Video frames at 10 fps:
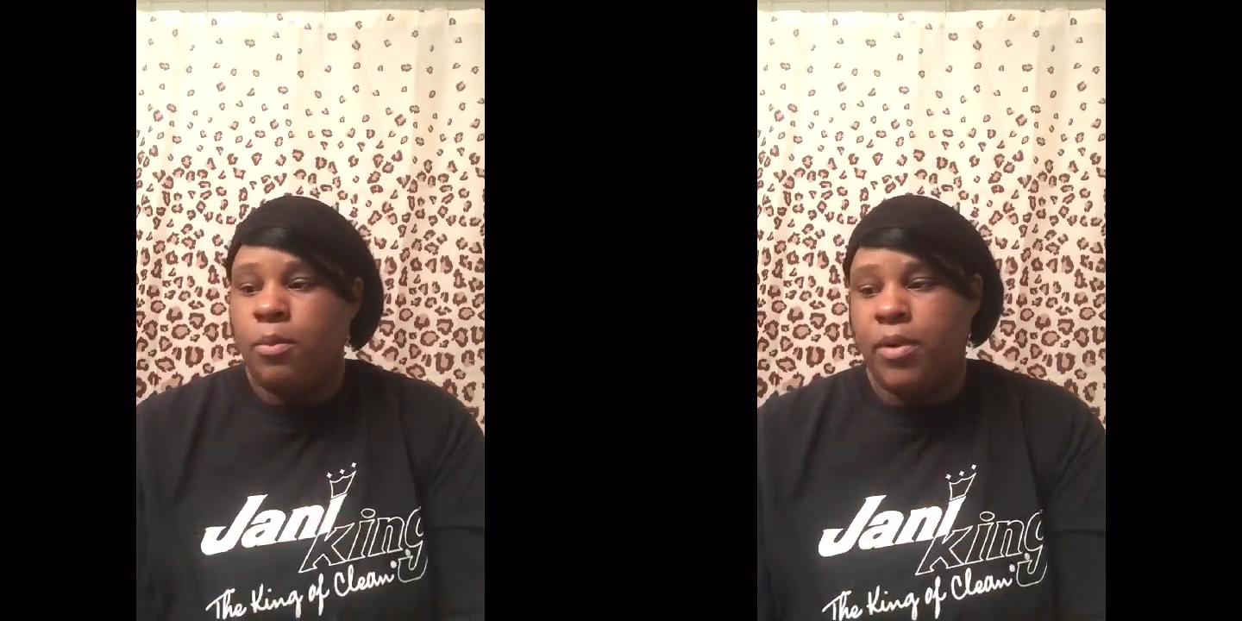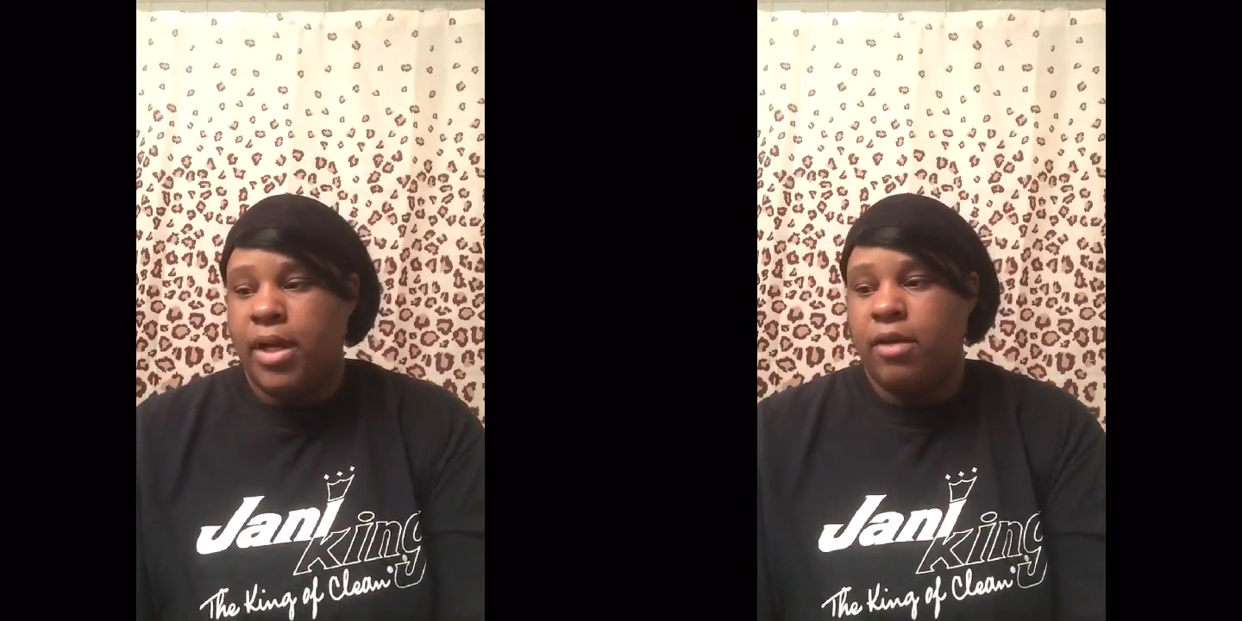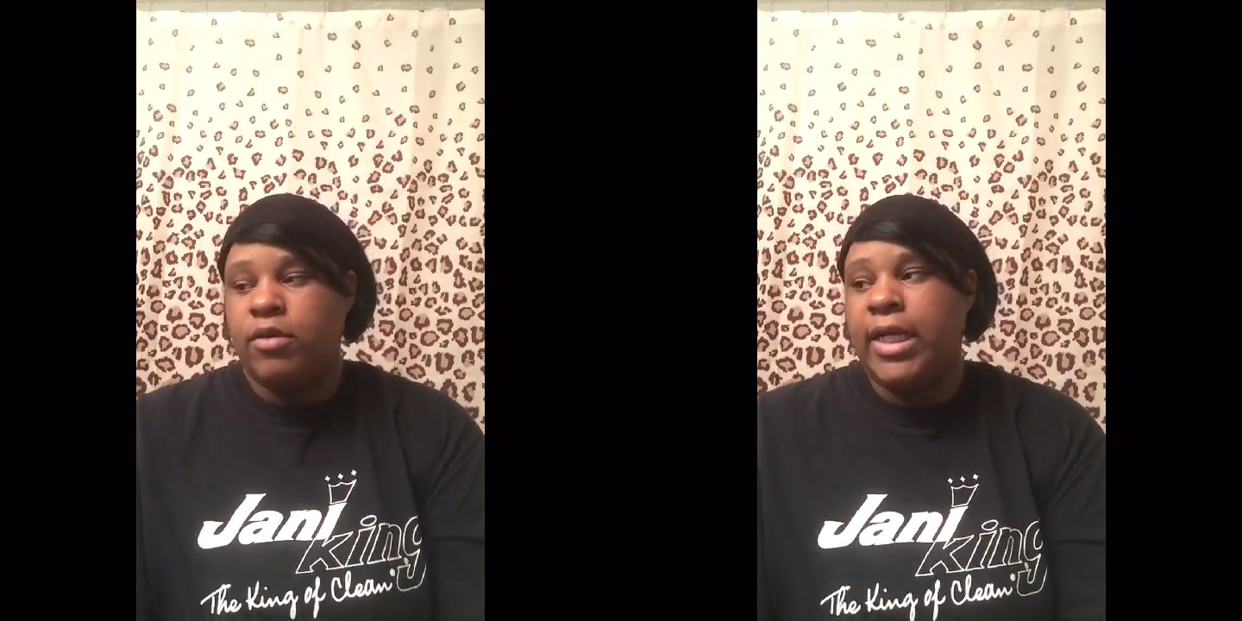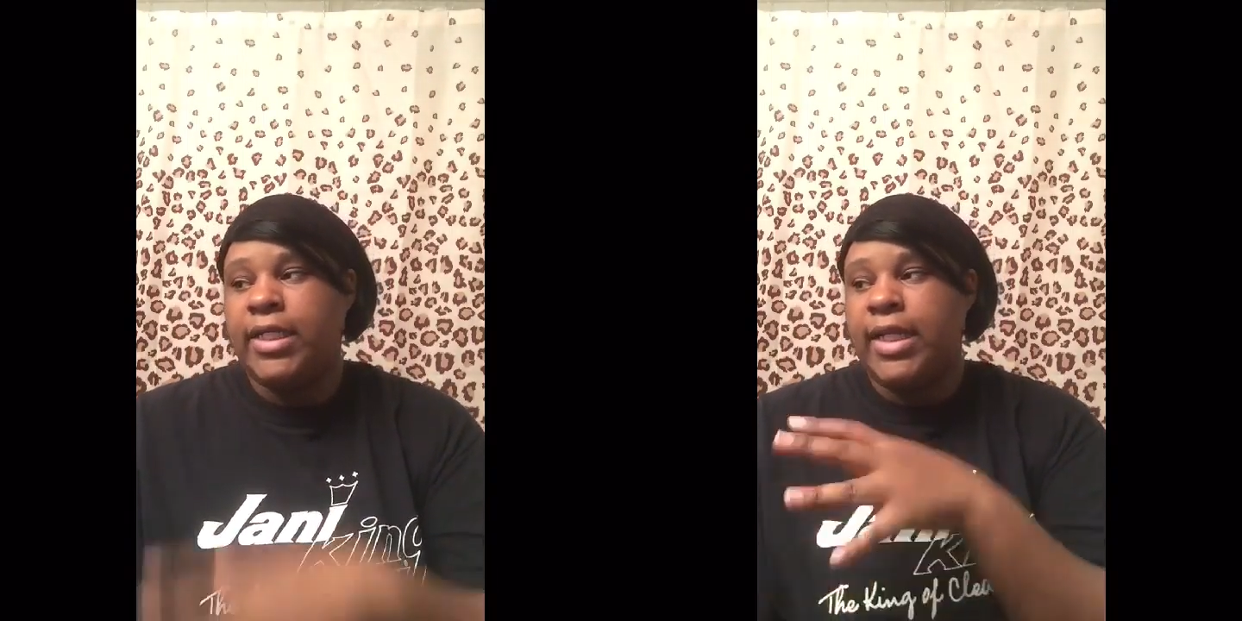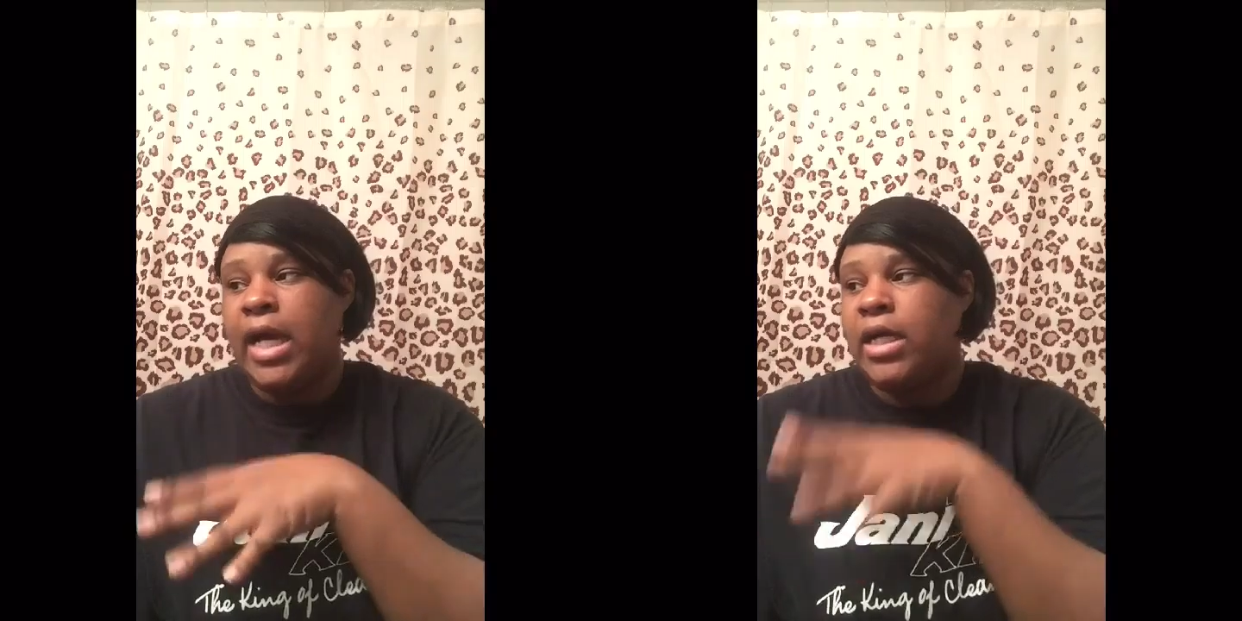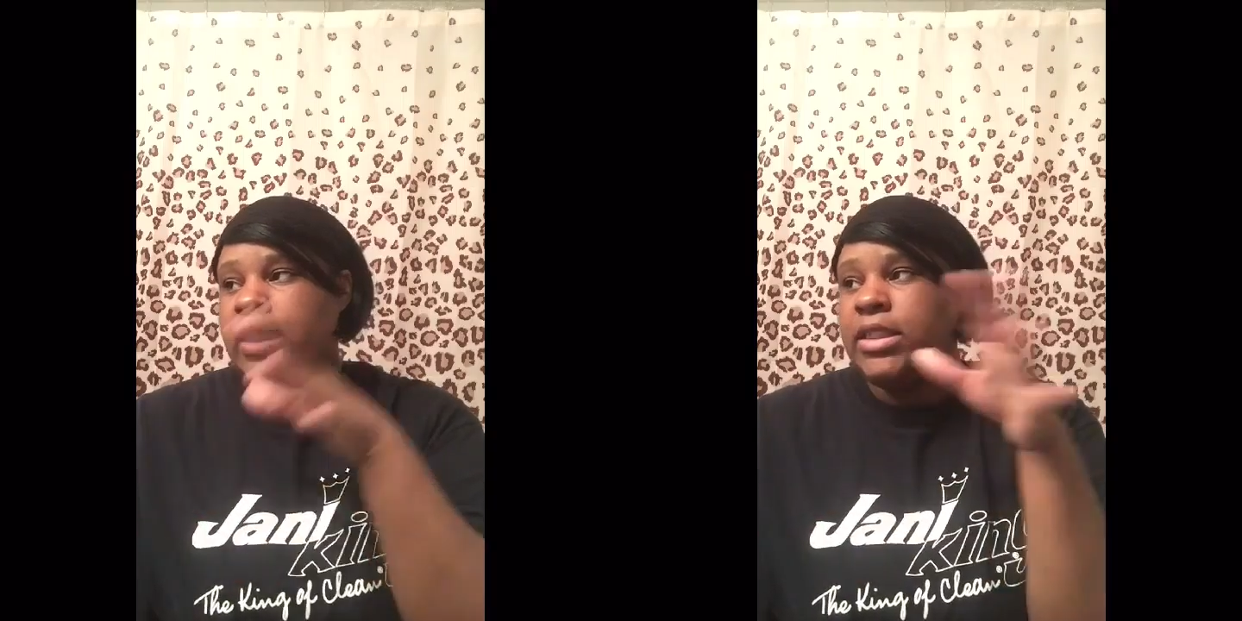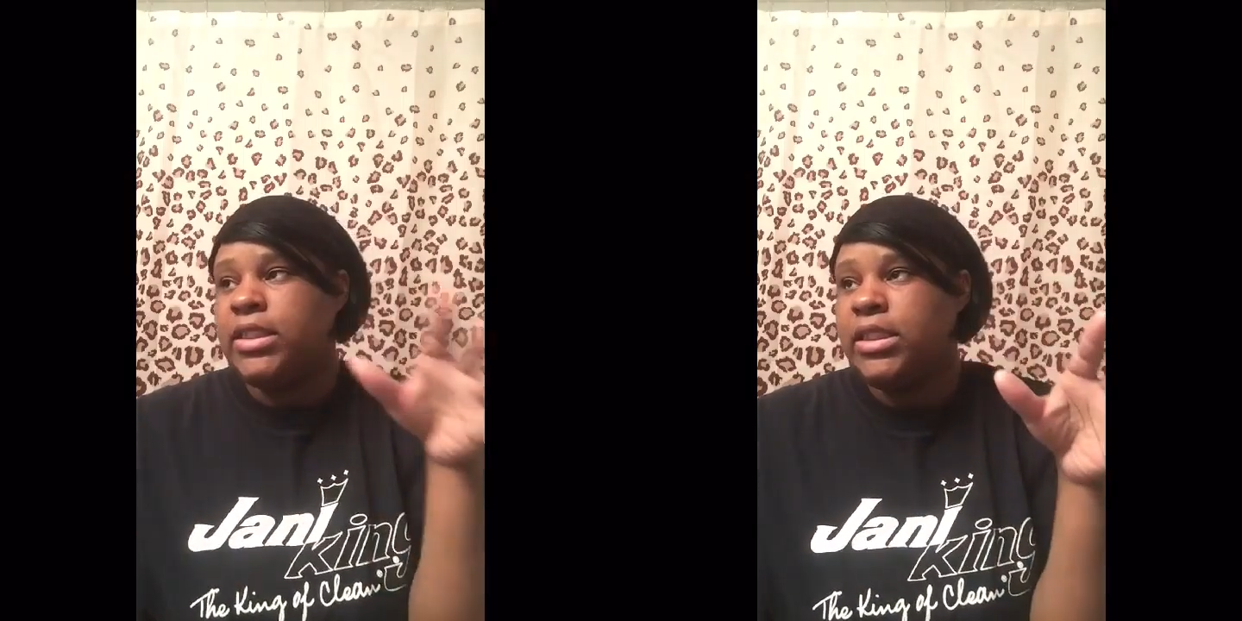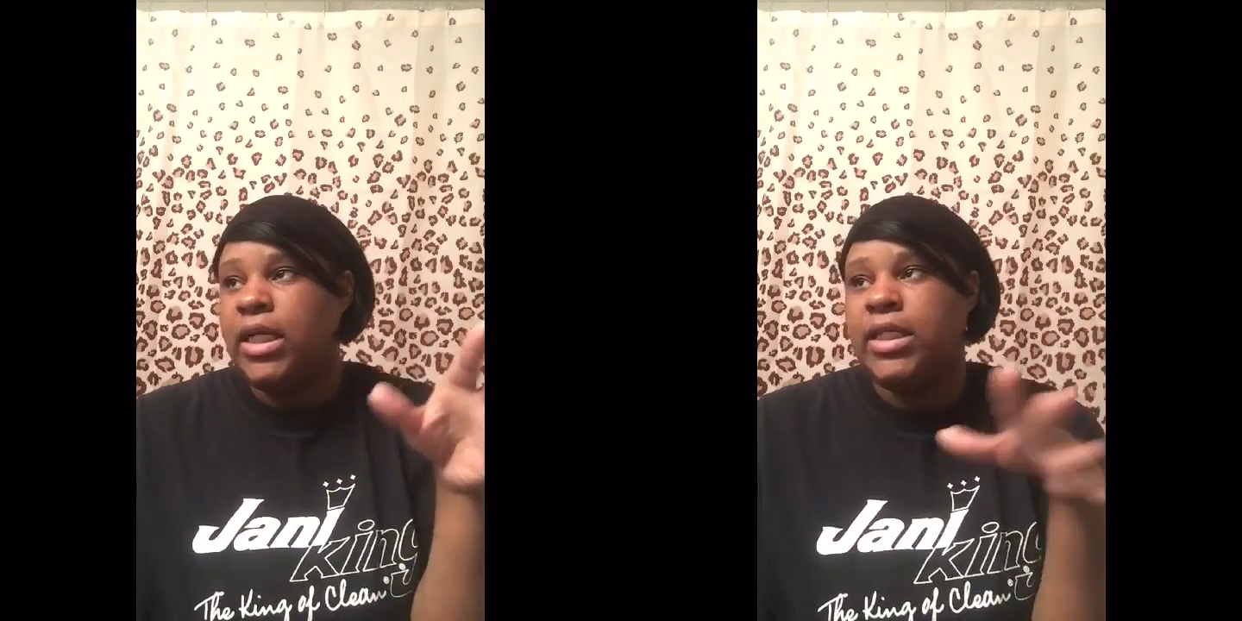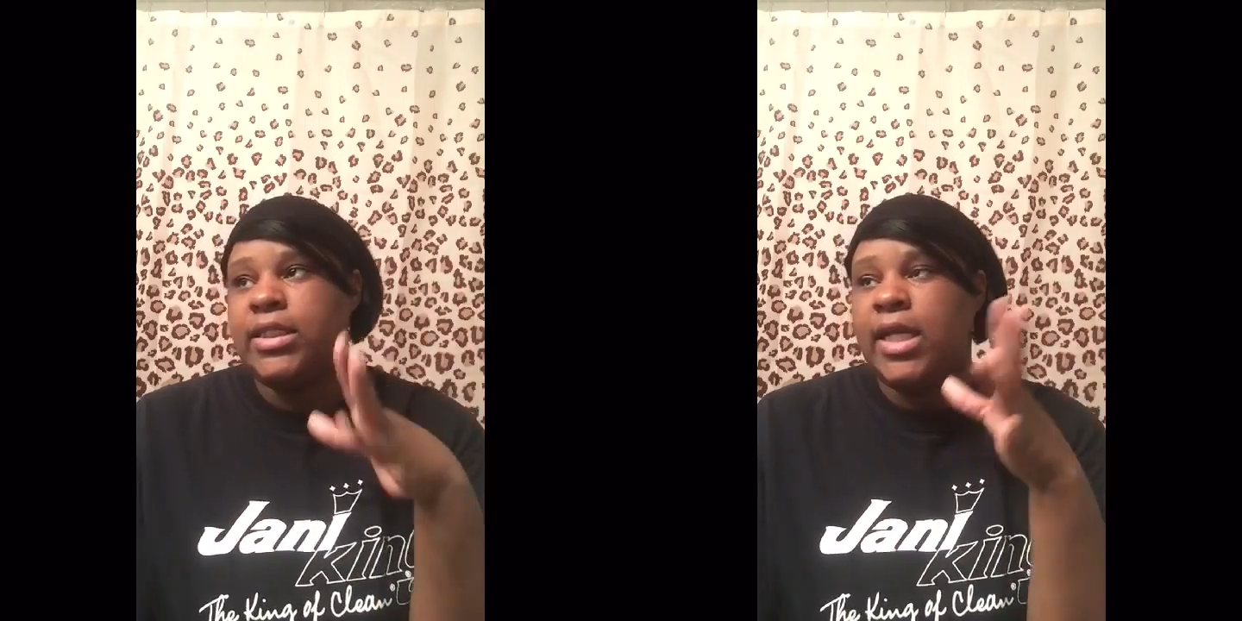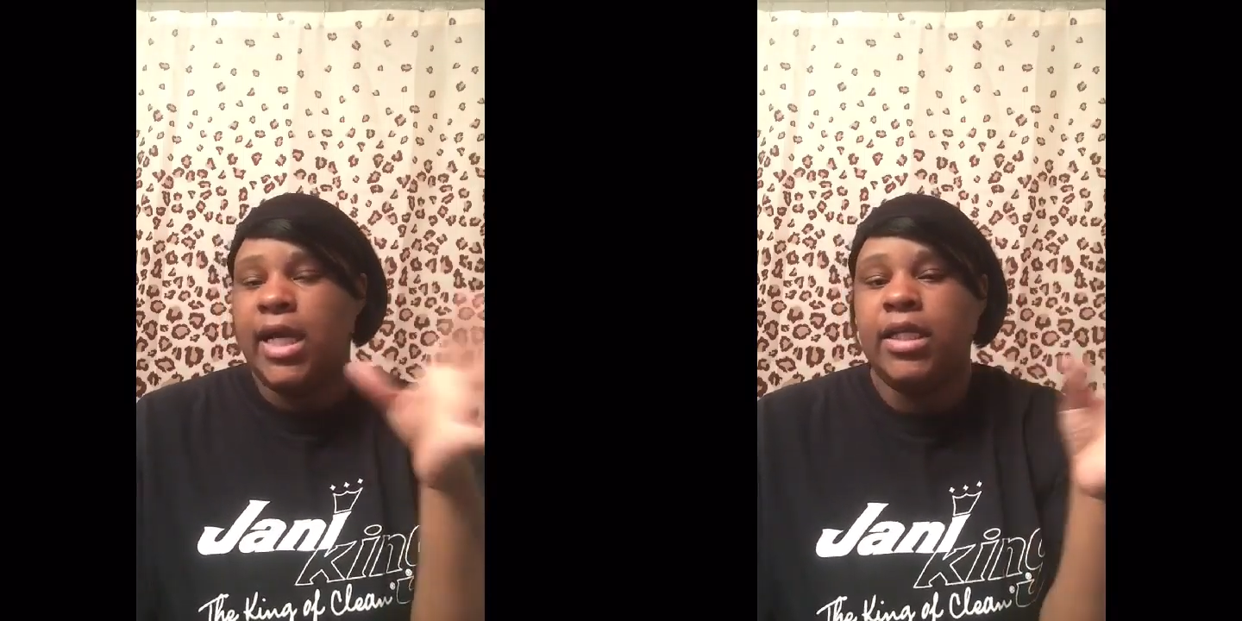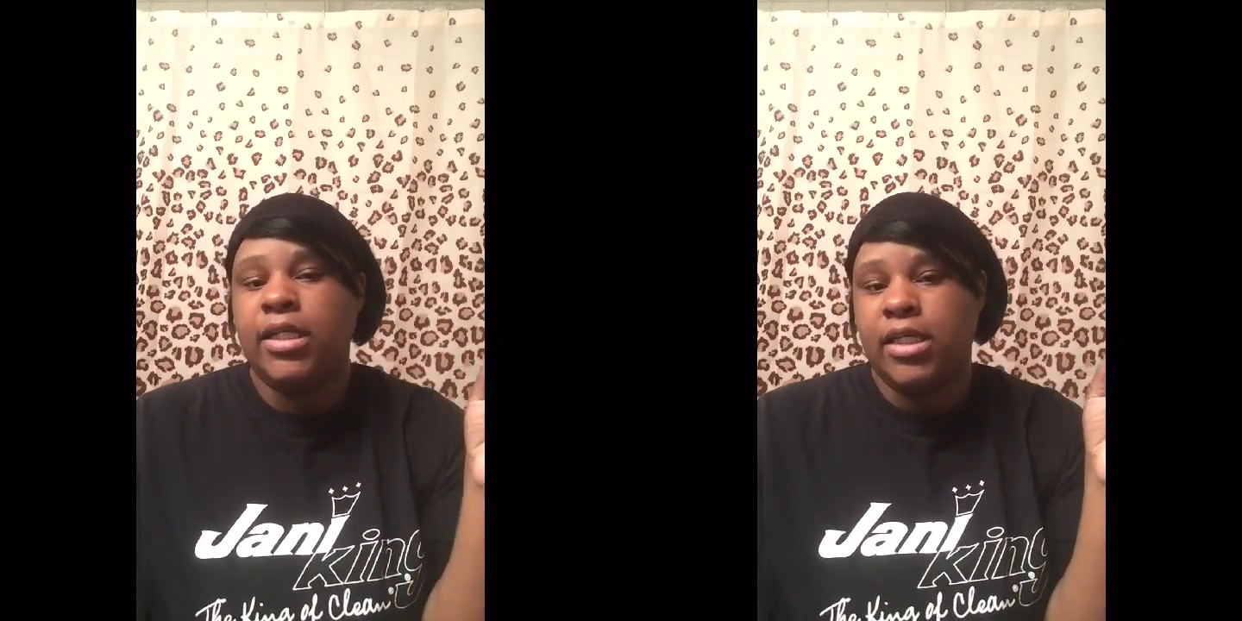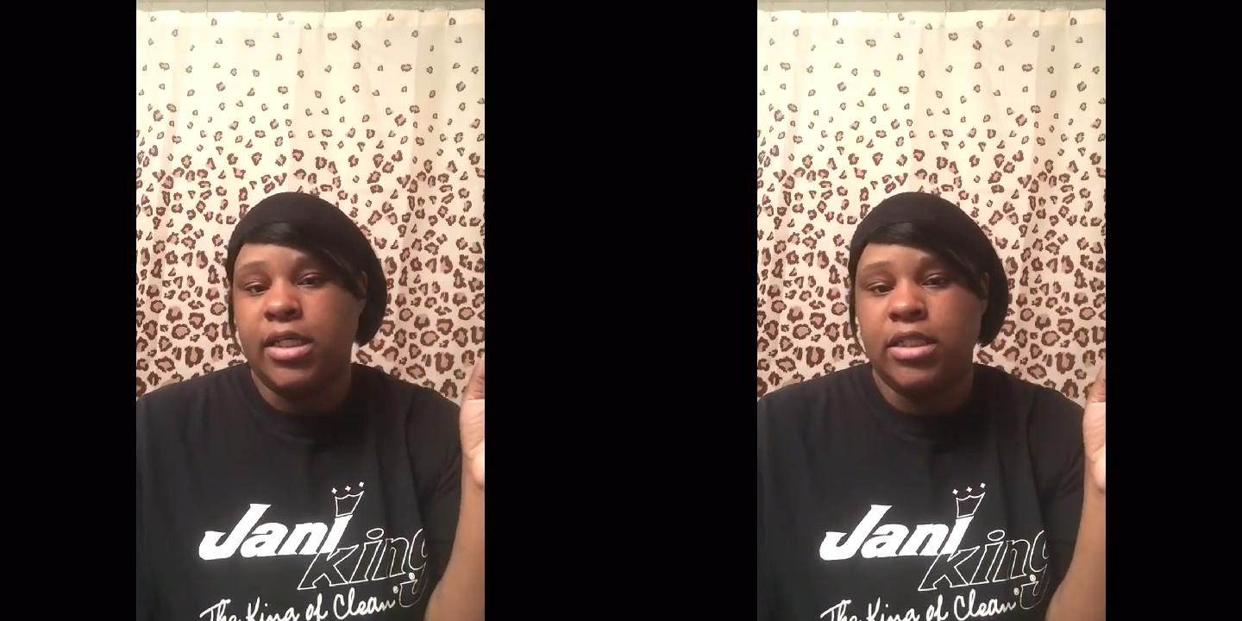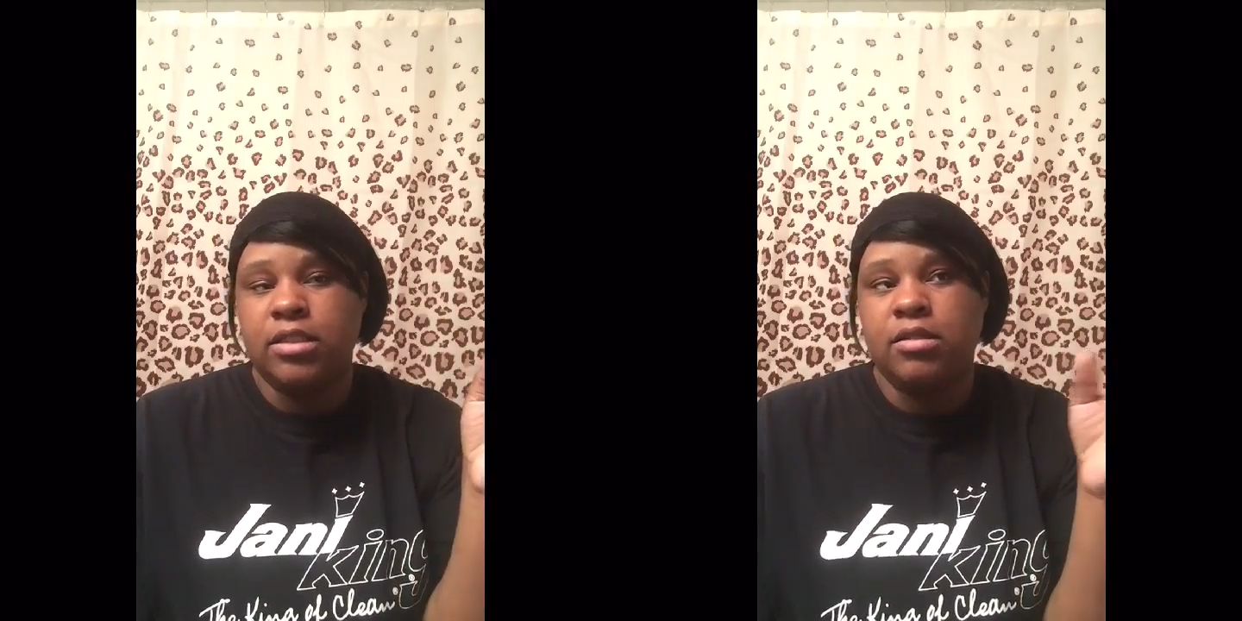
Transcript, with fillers: But right now it's it's kind of good.